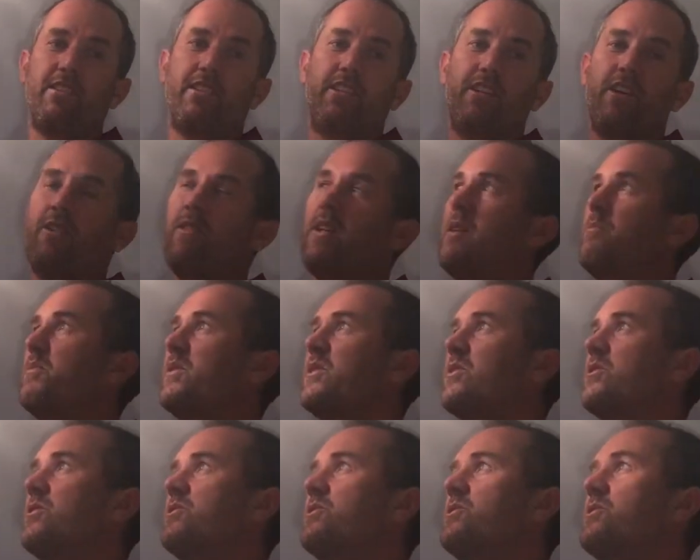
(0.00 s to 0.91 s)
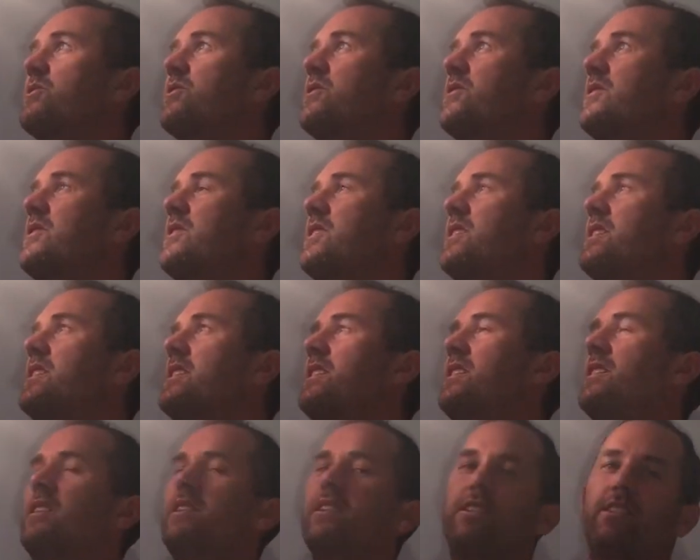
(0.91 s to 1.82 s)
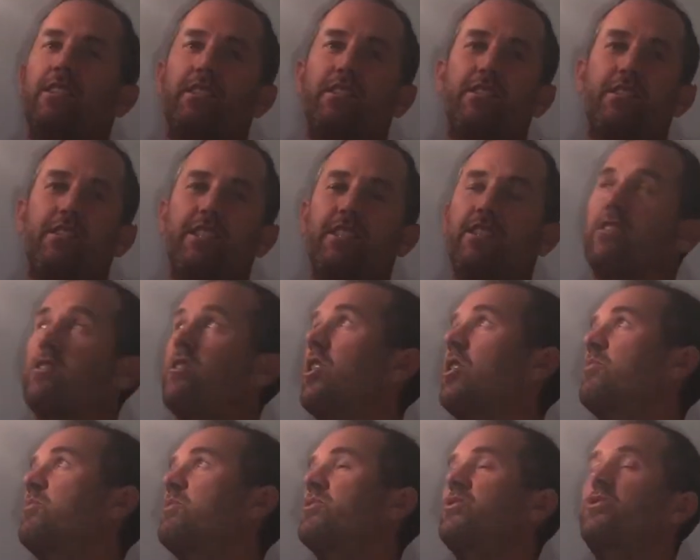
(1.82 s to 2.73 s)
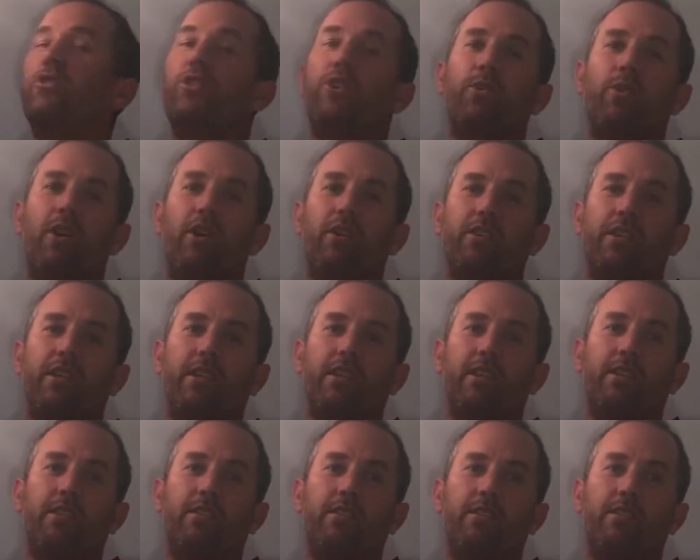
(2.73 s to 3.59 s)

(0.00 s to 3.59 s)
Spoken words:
I know that because this globe was new only,